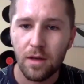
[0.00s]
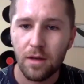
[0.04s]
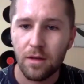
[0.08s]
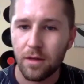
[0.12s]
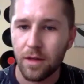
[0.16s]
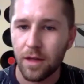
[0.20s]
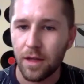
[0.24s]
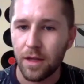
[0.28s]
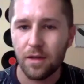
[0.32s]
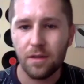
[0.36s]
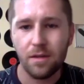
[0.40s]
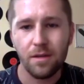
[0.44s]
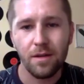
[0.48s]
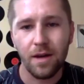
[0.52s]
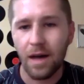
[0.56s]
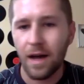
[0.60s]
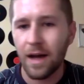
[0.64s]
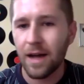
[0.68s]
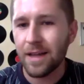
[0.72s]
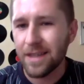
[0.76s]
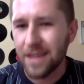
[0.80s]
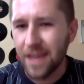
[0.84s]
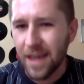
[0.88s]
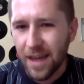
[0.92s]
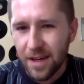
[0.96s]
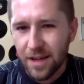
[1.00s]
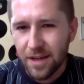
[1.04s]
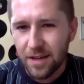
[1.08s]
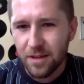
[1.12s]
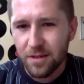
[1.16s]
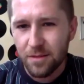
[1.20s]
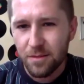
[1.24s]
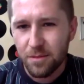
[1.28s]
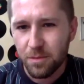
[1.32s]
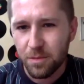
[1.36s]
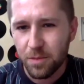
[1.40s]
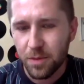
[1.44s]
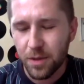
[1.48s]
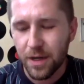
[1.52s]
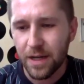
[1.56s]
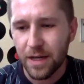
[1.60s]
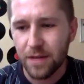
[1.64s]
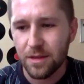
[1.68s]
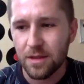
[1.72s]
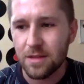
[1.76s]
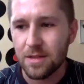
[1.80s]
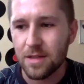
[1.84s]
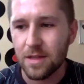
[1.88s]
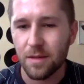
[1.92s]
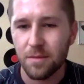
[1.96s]
Like, I get it, but at
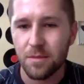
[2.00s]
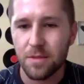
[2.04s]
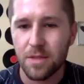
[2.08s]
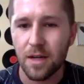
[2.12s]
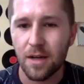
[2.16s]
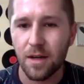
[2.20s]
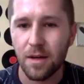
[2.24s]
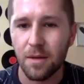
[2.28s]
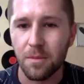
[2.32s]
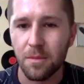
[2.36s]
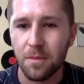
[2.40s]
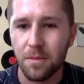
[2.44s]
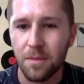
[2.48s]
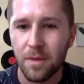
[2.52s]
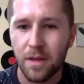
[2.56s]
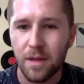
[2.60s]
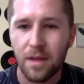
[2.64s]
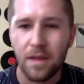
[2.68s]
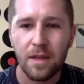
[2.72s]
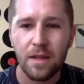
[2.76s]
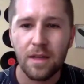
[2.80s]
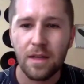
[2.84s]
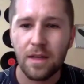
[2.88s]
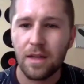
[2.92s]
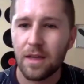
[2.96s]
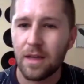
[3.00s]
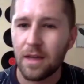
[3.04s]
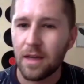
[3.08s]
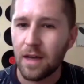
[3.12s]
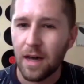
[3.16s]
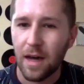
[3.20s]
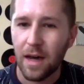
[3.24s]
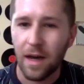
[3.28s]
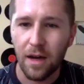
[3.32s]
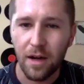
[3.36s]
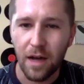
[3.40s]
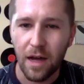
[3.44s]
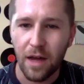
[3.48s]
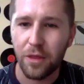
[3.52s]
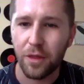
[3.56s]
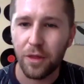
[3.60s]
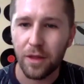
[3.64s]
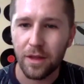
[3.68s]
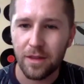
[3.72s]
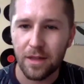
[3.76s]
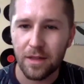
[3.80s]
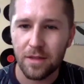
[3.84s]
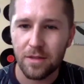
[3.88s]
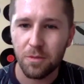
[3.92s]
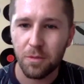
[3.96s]
the same time, I
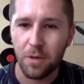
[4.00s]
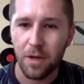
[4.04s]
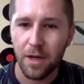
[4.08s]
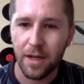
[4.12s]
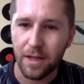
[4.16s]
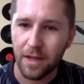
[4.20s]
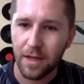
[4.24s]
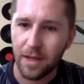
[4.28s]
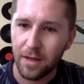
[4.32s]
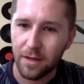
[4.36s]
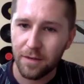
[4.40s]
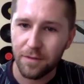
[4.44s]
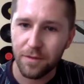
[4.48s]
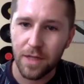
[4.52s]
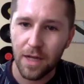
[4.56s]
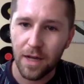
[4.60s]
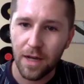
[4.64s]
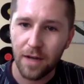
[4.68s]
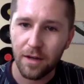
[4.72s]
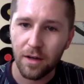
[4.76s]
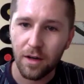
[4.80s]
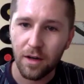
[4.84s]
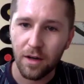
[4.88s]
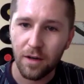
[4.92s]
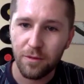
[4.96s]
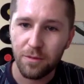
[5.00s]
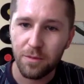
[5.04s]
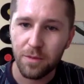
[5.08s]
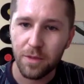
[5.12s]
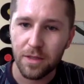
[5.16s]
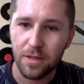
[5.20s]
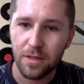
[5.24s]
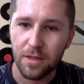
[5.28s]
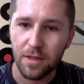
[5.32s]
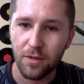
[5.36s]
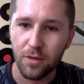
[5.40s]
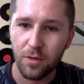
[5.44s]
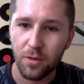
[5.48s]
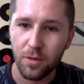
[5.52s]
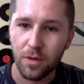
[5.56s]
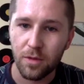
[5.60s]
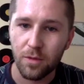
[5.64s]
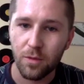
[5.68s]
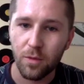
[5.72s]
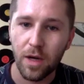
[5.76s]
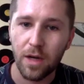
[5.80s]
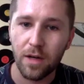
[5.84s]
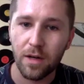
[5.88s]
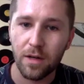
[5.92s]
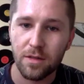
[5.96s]
think that's why it kind of died off, because everyone
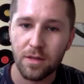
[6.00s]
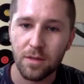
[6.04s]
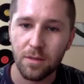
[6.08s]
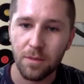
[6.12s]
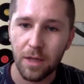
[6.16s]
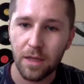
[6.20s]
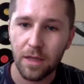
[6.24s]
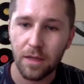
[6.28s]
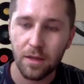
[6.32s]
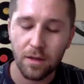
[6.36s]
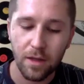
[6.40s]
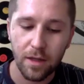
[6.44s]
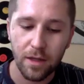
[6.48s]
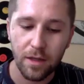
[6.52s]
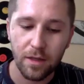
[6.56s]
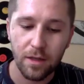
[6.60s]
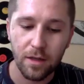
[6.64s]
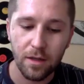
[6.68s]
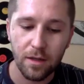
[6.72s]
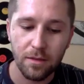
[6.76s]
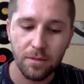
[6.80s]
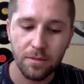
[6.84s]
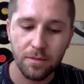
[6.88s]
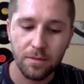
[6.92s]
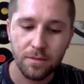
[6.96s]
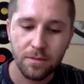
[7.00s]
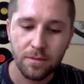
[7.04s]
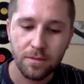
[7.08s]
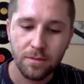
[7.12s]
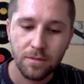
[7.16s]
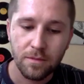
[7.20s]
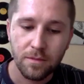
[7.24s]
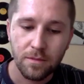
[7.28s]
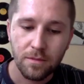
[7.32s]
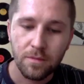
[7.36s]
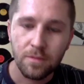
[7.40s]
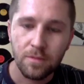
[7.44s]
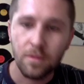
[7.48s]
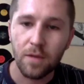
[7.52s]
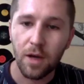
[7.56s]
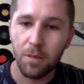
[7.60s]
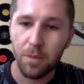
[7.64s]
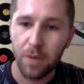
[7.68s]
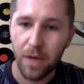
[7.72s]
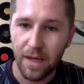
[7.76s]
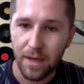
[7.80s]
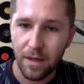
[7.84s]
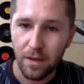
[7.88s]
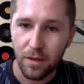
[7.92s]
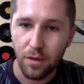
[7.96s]
wanted to make it like a
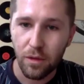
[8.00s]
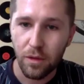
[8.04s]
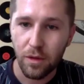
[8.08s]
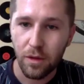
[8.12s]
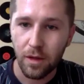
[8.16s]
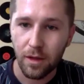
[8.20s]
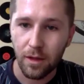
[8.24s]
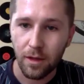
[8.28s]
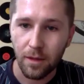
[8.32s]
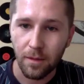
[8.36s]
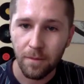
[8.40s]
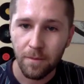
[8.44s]
paid thing.